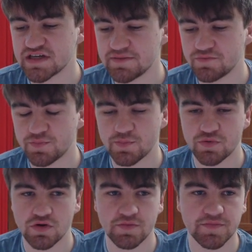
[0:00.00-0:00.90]
I'm
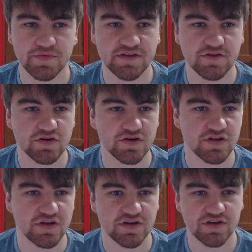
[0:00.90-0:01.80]
probably not
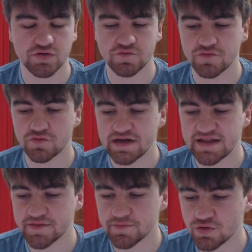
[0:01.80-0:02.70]
going to go for
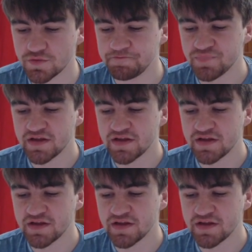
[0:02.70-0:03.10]
at the moment.